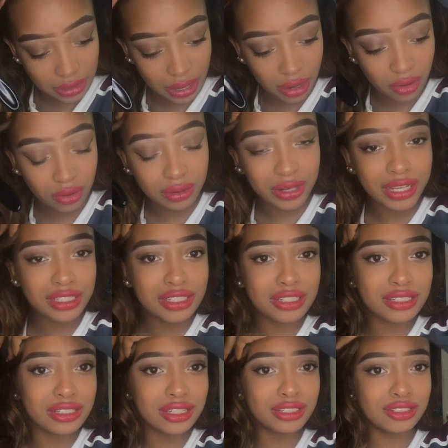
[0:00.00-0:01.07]
Now I
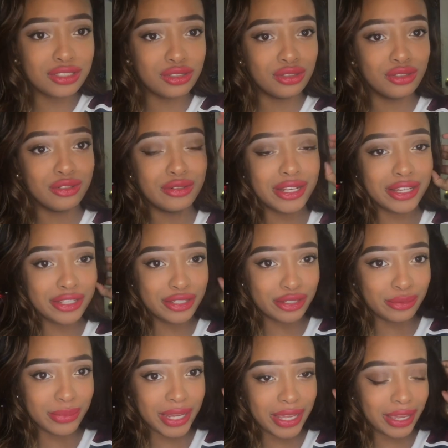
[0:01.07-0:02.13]
just need to do my